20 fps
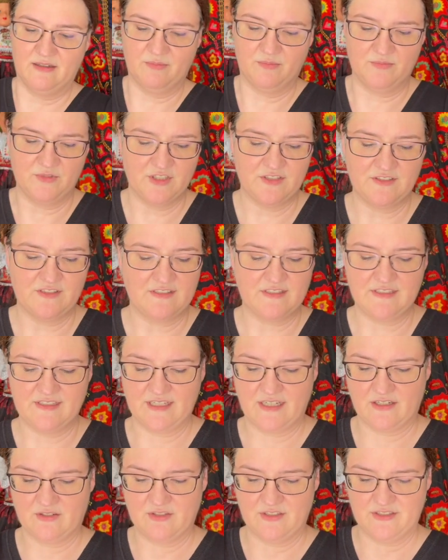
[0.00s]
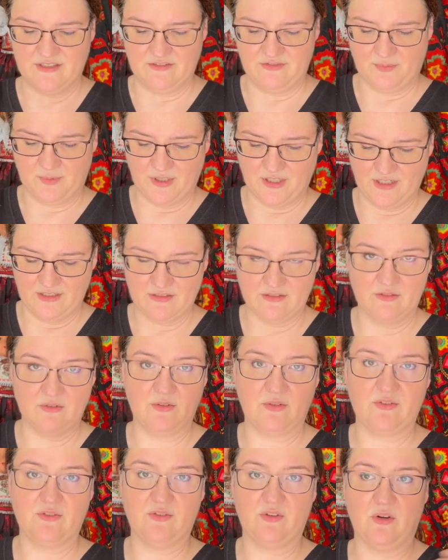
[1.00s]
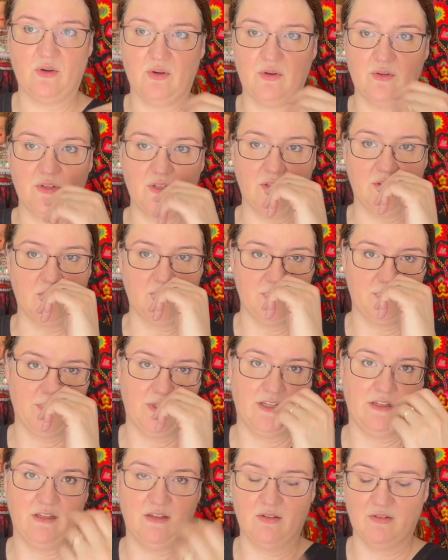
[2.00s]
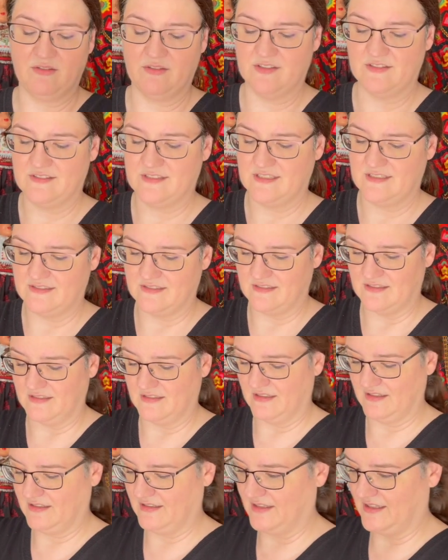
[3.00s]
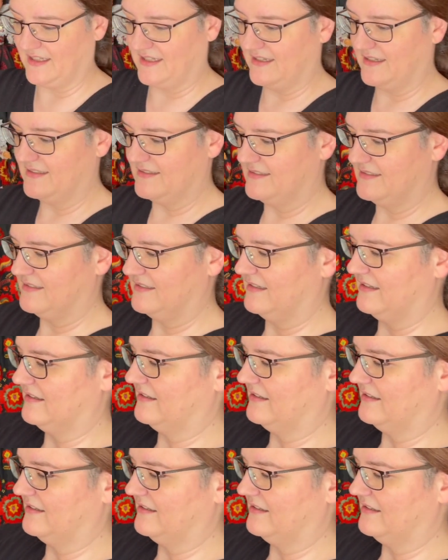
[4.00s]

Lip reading: Just as a decorative part, and also, you know, depending on the season, as